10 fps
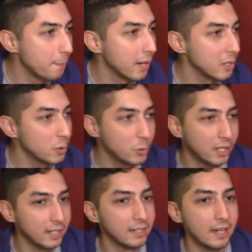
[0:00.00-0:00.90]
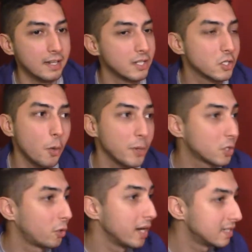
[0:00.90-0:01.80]
but there's so much
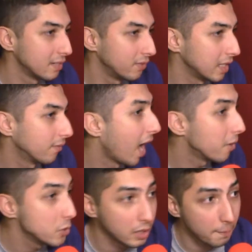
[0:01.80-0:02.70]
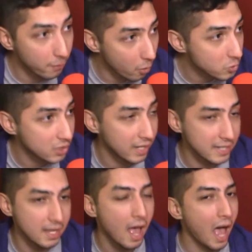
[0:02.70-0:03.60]
creativity of how you can approach things,